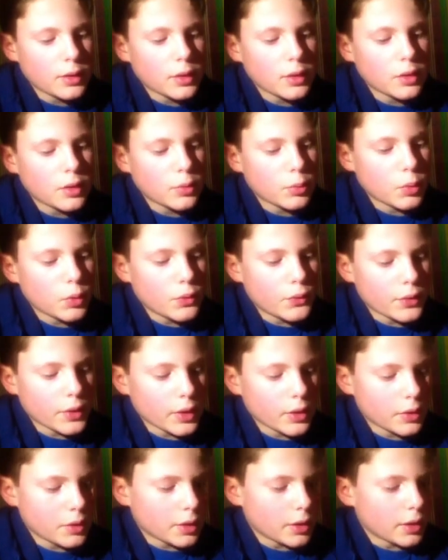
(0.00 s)
small
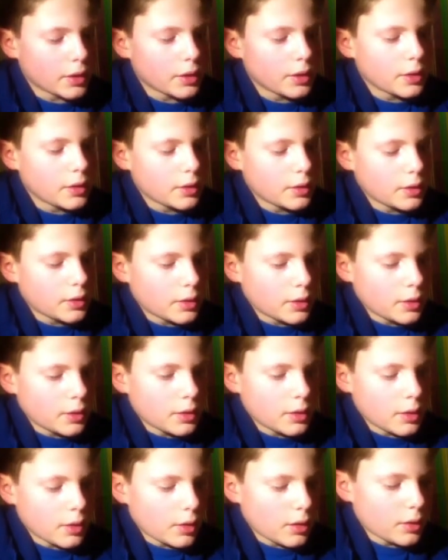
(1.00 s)
things in.
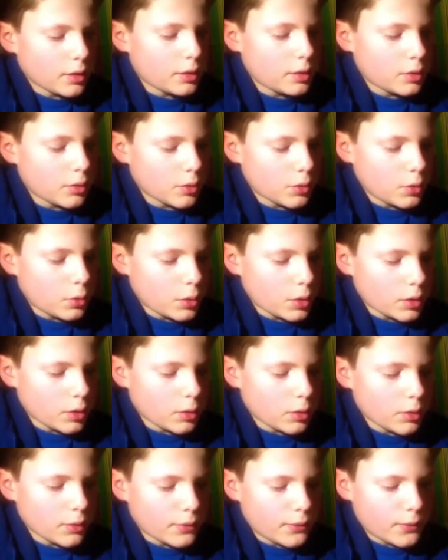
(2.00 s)
It's got quite a
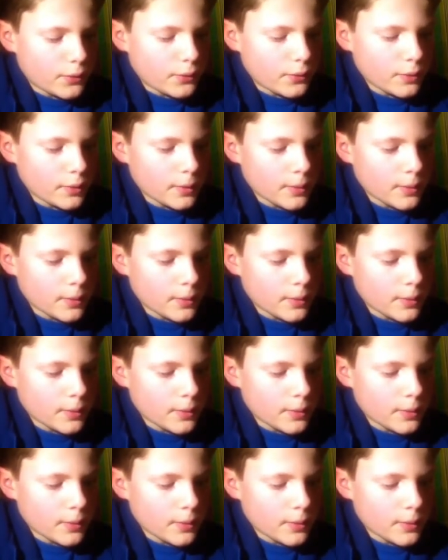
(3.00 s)
lot of